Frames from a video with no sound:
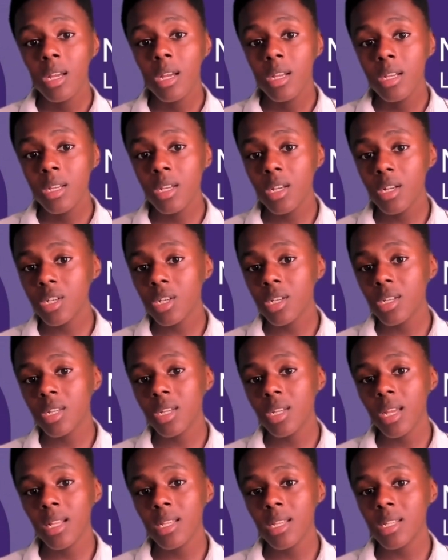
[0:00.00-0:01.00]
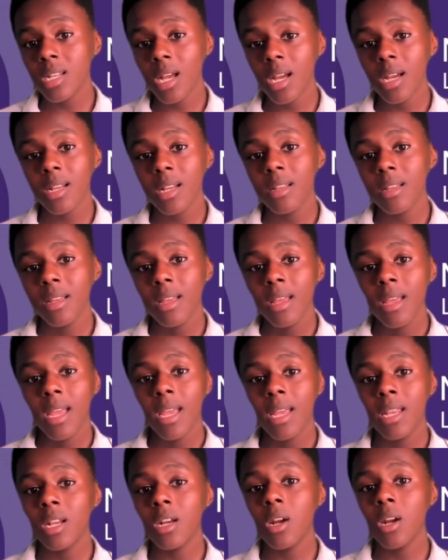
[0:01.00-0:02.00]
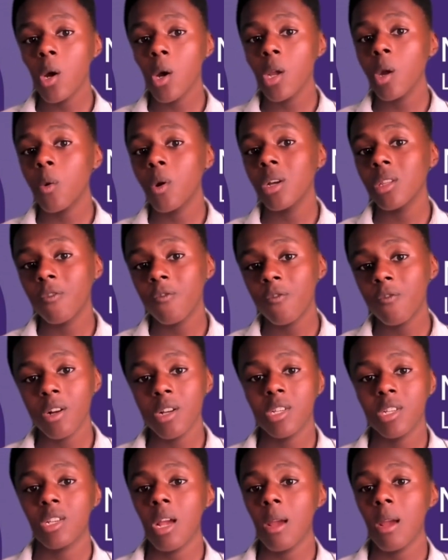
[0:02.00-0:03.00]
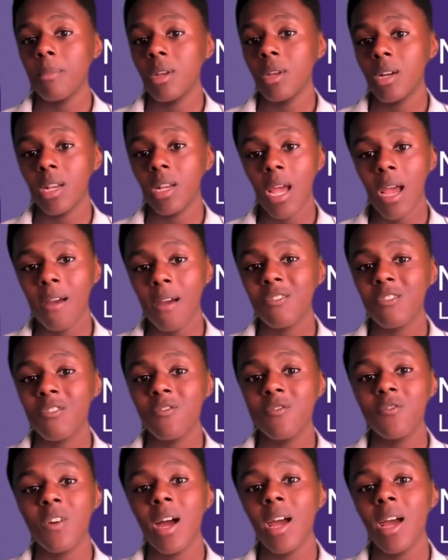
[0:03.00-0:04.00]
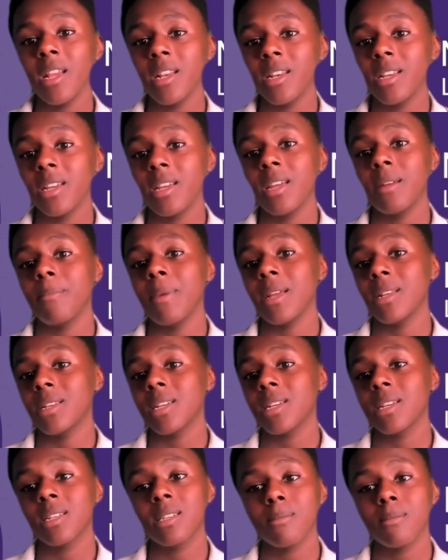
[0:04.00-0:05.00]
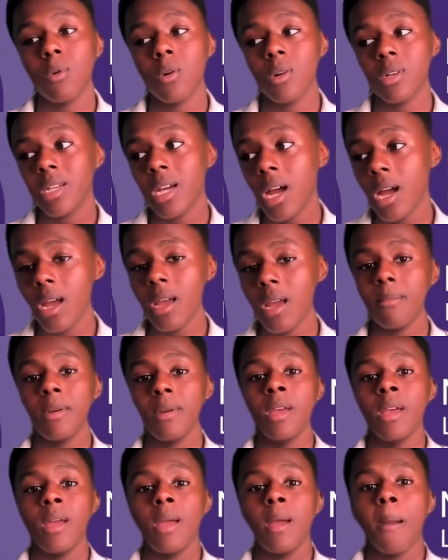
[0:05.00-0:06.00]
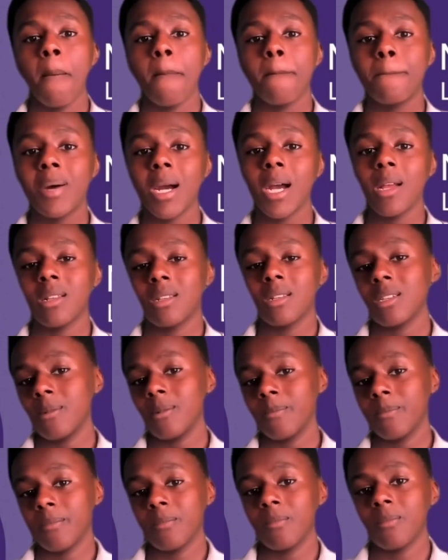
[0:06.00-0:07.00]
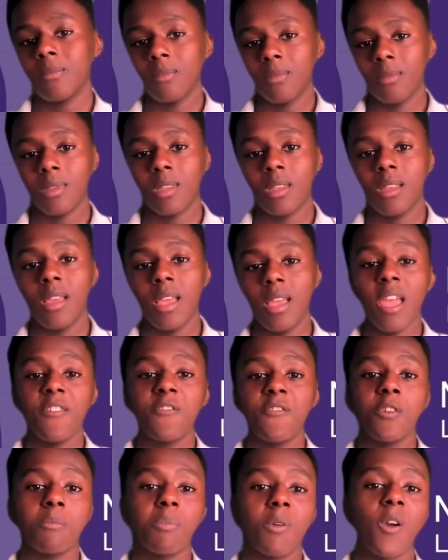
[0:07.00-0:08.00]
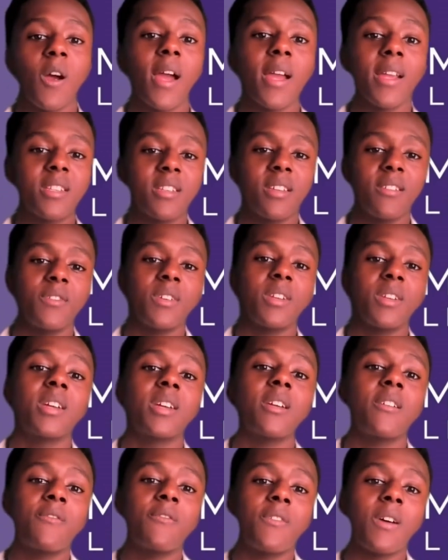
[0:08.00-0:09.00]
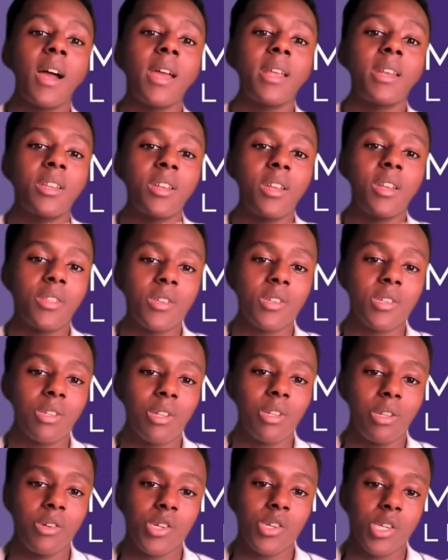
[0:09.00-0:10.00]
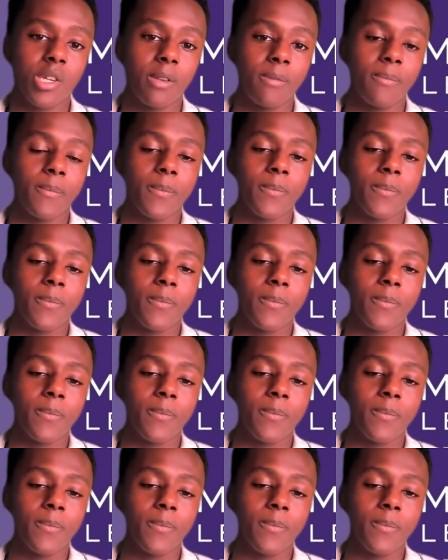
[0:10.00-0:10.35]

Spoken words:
It didn't go your way the first time. You're gonna have to find it. It may take some more time, but if you're proactive, you're gonna find another solution.